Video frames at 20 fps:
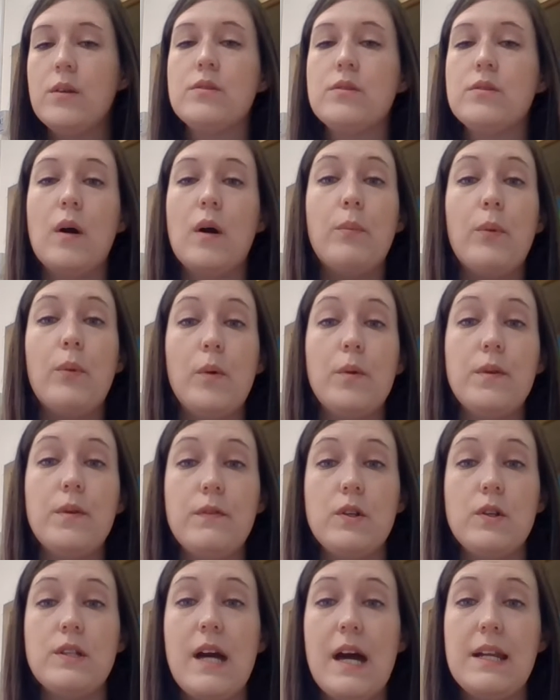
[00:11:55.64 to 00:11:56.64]
So now both
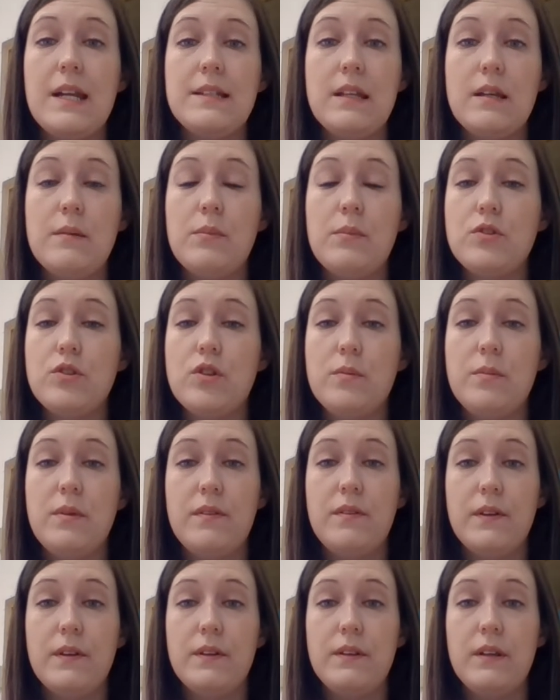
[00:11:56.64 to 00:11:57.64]
of your data tables should
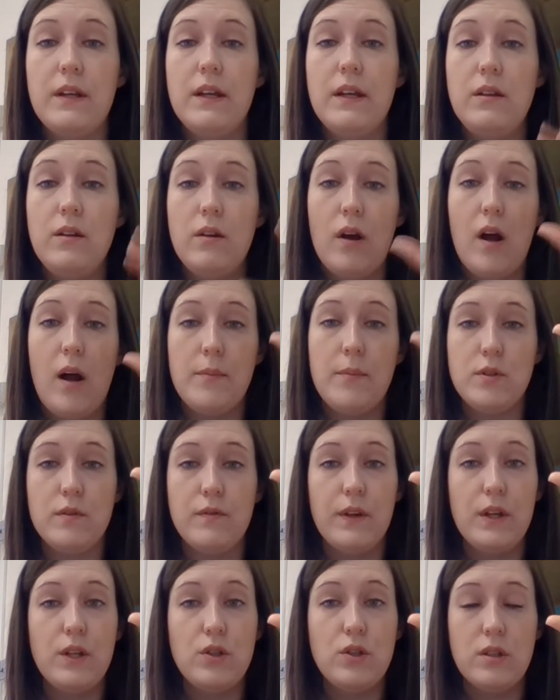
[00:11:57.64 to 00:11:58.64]
be filled in. Your
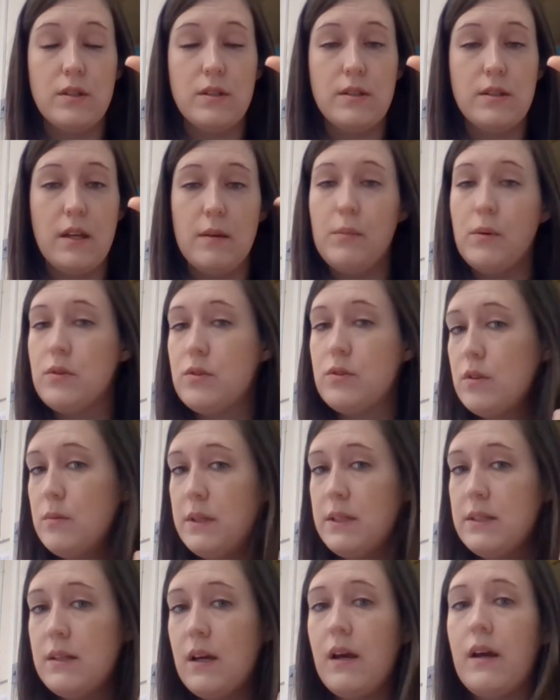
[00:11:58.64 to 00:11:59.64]
observations table should
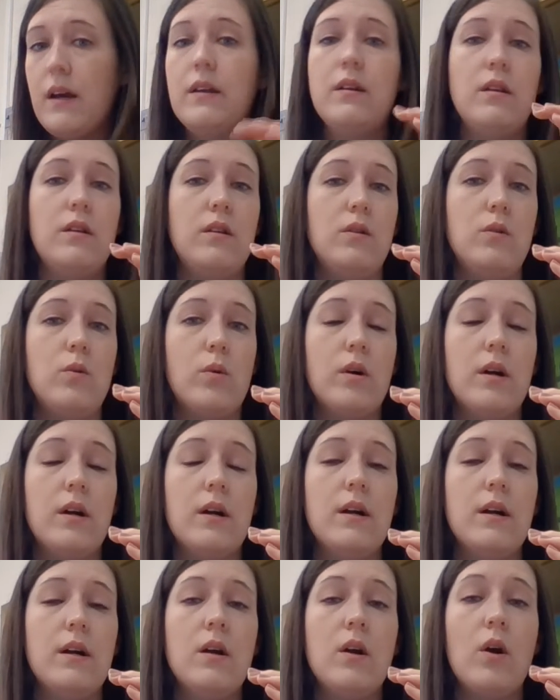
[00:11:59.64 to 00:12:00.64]
be done.
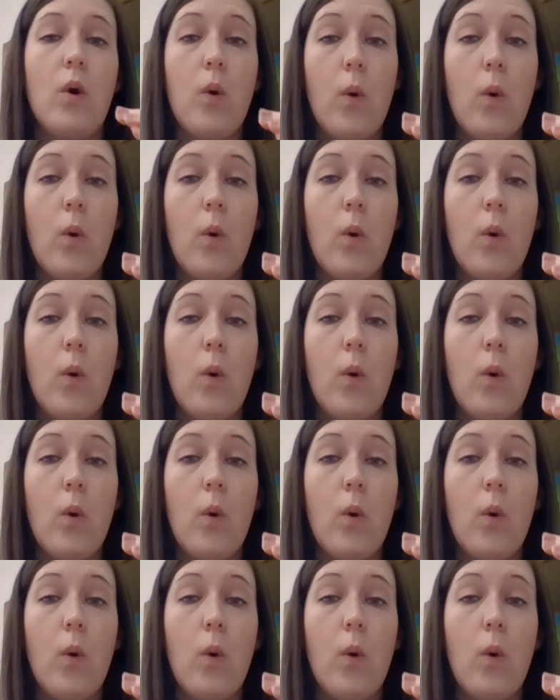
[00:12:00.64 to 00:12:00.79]
Your